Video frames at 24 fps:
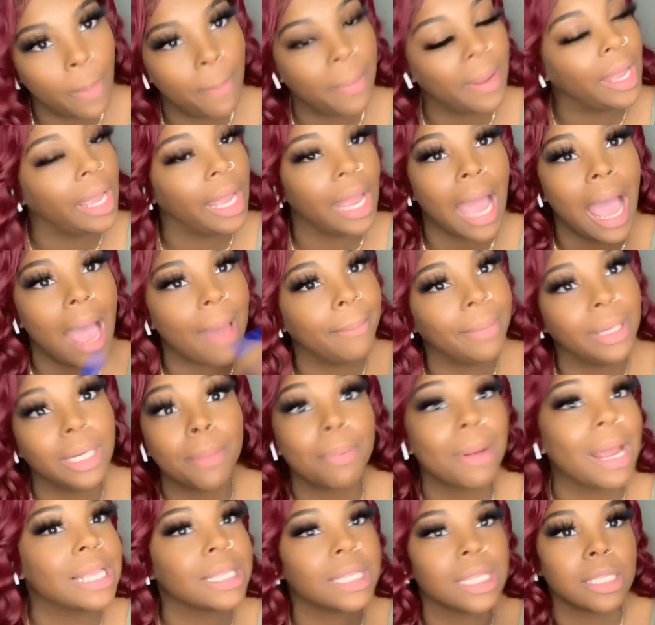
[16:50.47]
but I'm in the
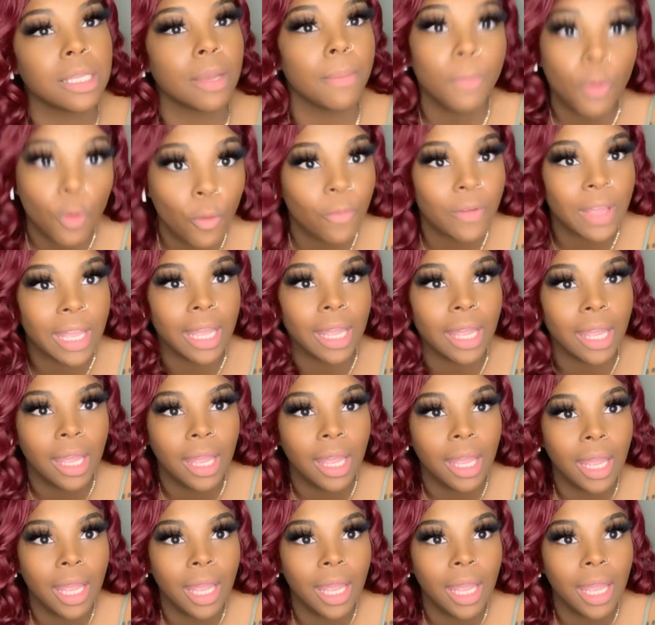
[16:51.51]
process of moving.